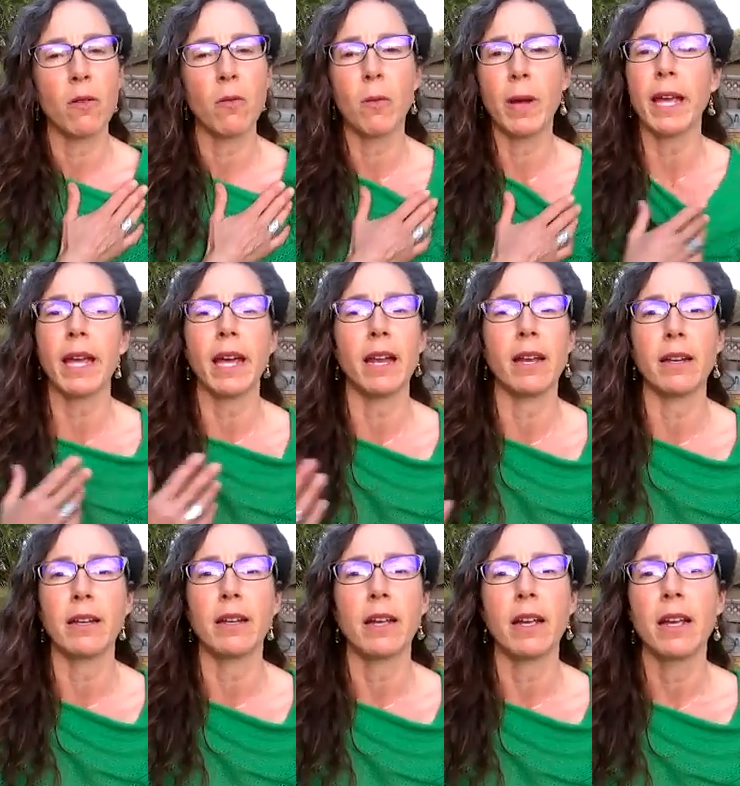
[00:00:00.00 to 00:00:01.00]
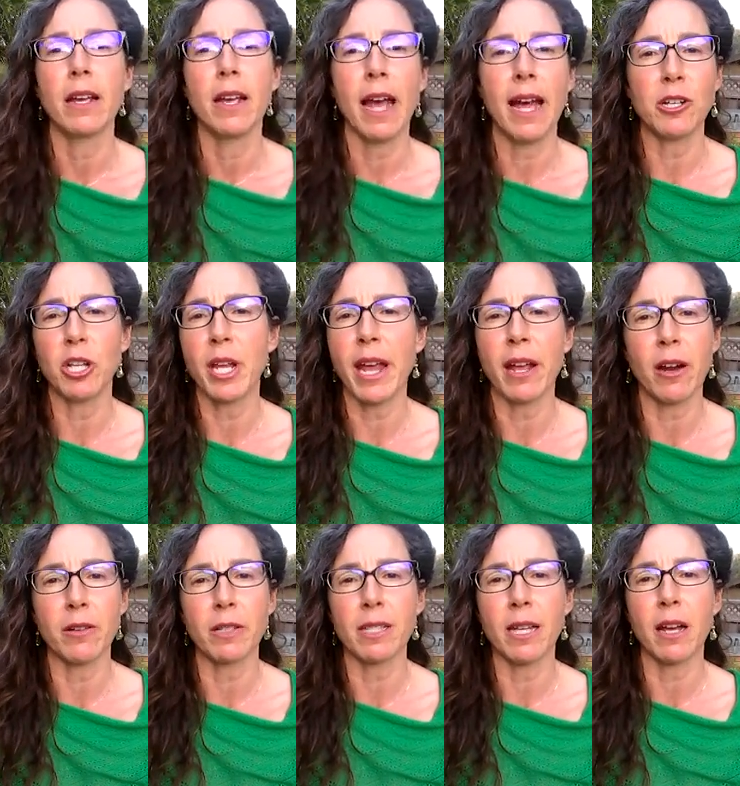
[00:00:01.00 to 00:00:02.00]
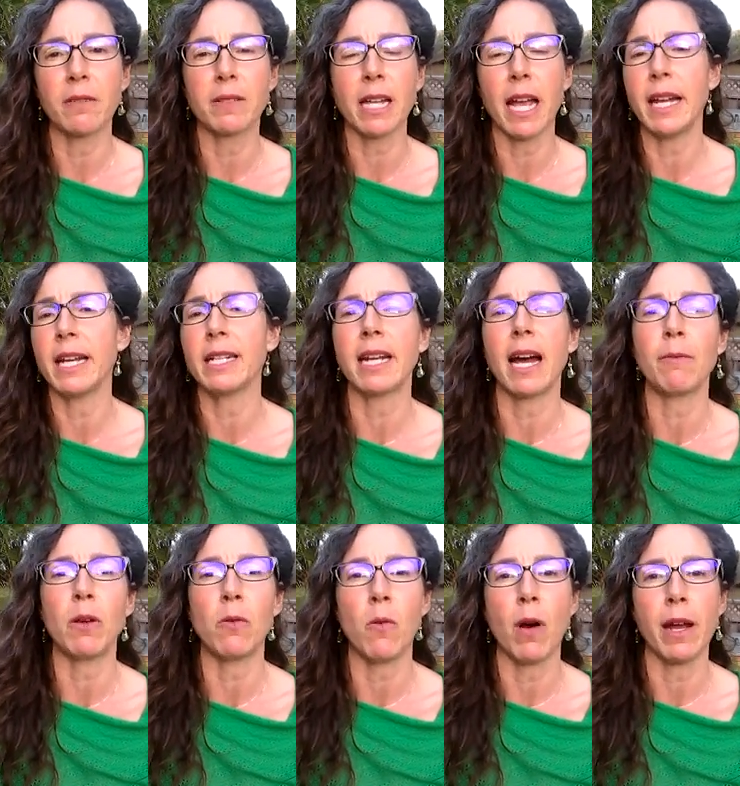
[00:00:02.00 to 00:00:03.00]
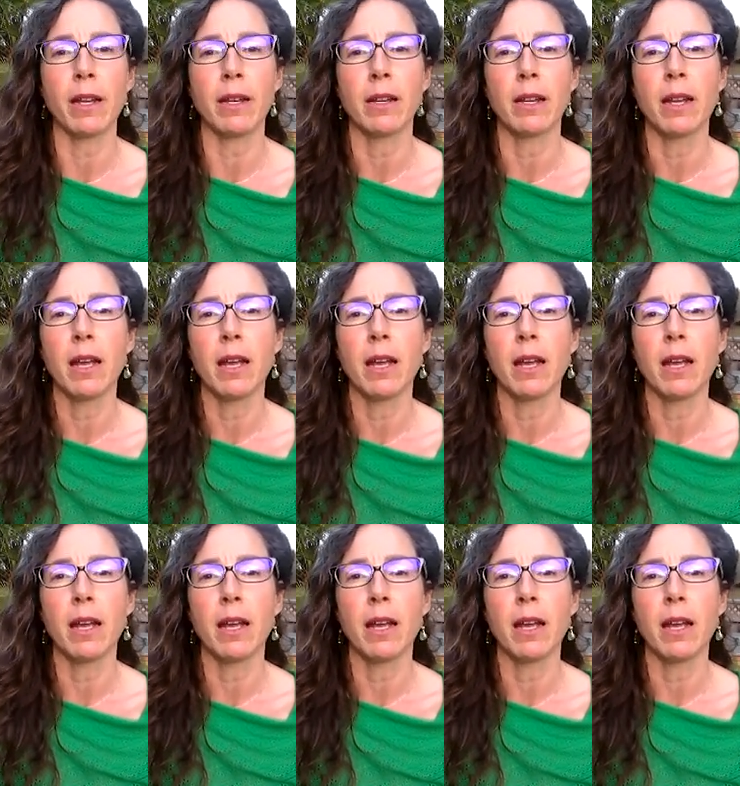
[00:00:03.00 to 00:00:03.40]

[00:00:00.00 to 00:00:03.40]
we can educate ourselves anytime we want